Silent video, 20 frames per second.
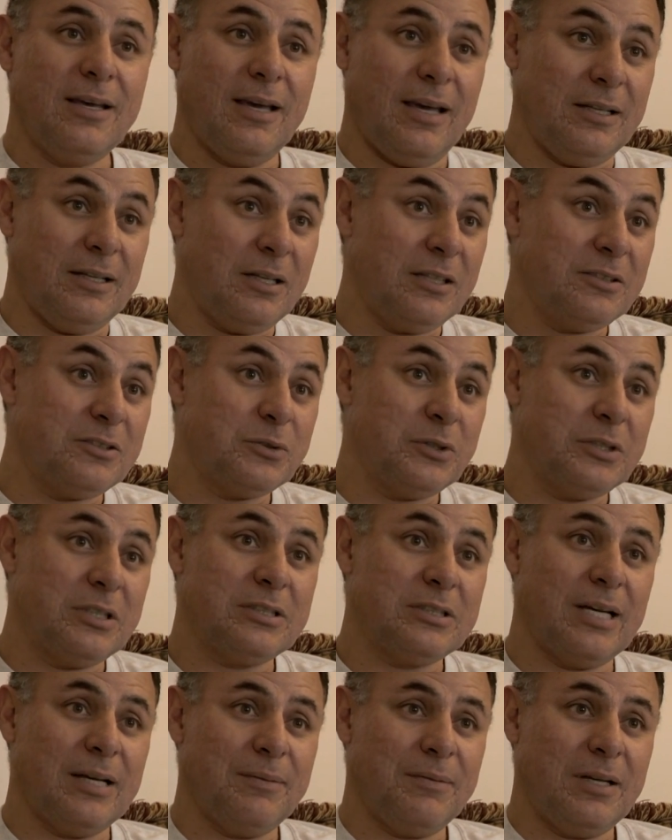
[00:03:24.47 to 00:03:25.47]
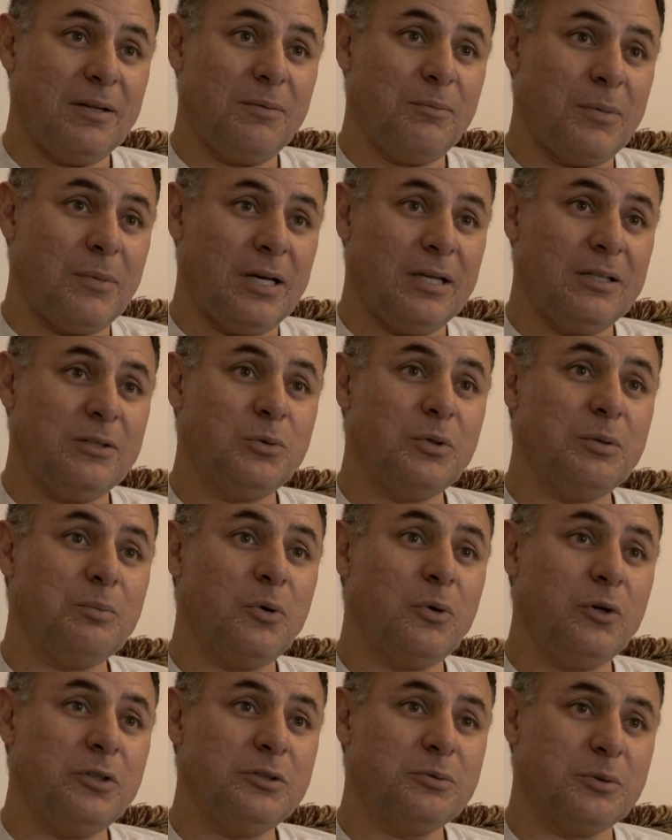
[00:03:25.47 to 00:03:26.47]
And that's during the time that my twin
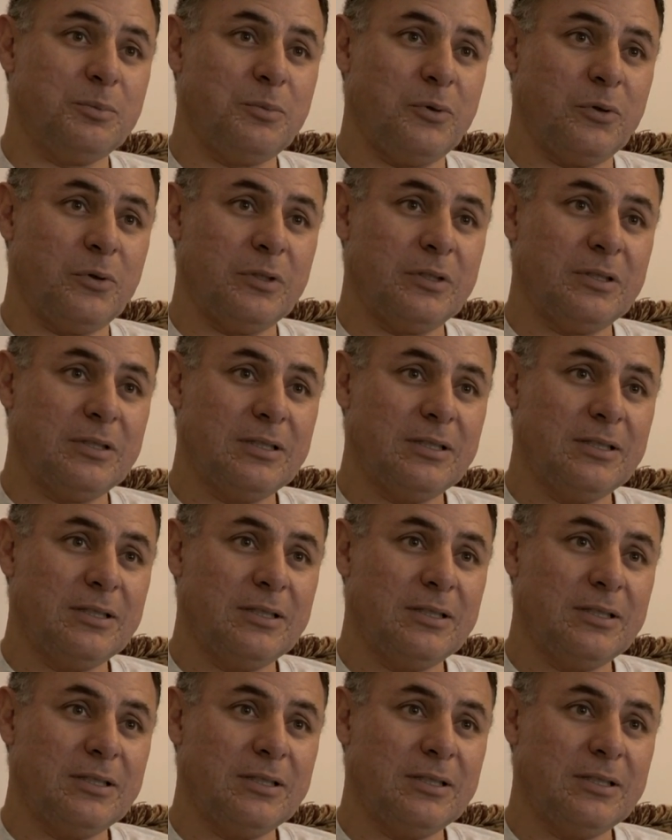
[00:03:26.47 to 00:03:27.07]
boys were born.